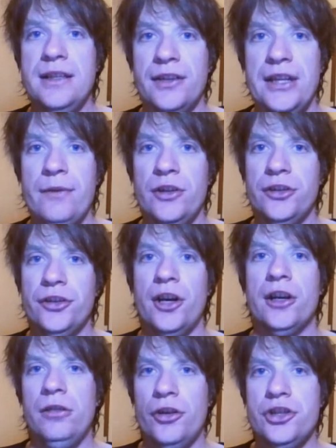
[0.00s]
does have a
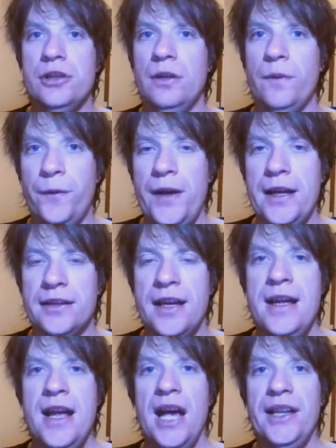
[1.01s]
psychological effect.
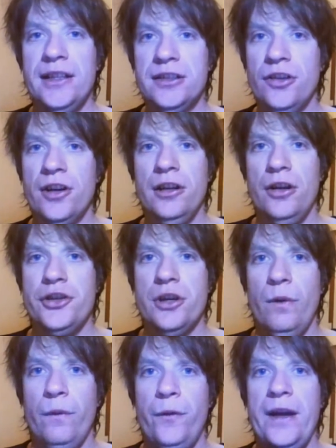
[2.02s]
And that psychological
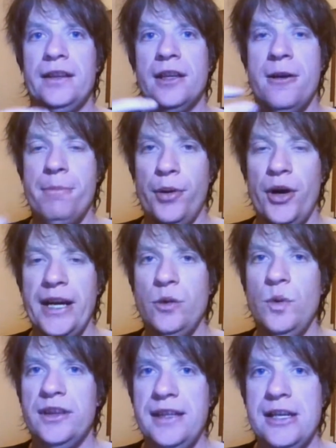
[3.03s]
effect, combining
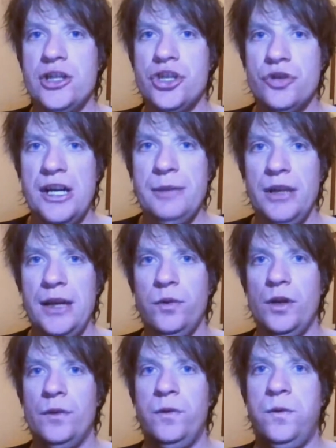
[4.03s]
with the extreme
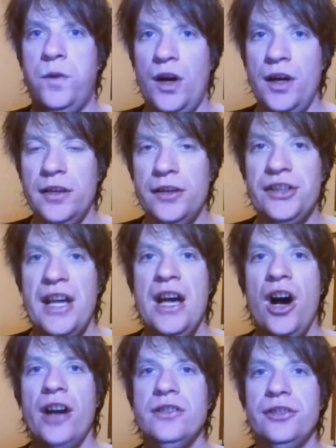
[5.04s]
level of violence,
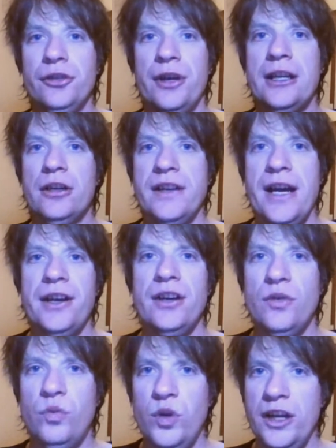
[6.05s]
I just thought it created a
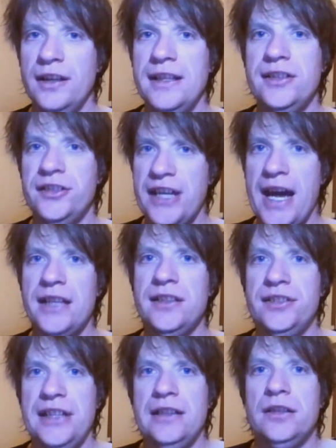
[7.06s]
really sad
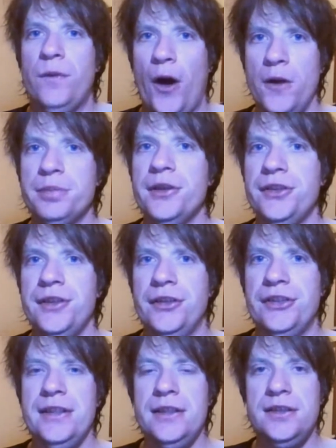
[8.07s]
sense of
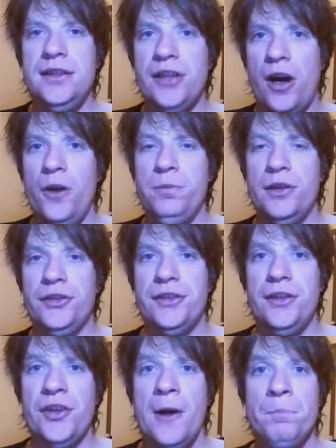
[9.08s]
hopelessness. And this is a
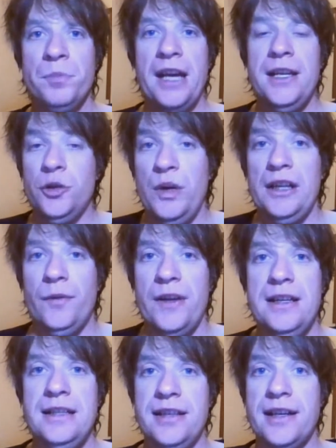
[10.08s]
hopelessness that is
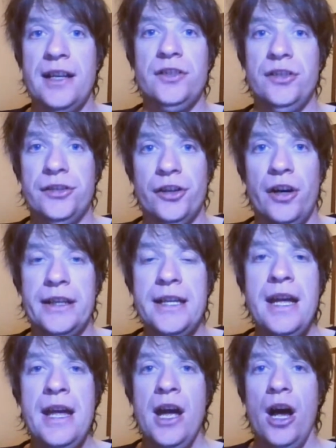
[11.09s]
relevant in today's society.